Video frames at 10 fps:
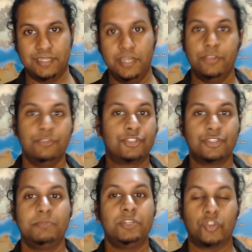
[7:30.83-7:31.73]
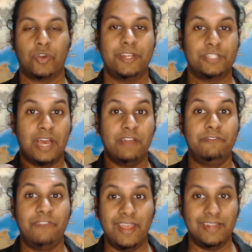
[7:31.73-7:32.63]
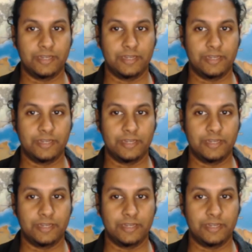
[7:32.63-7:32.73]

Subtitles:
You shouldn't be trying to unveil it.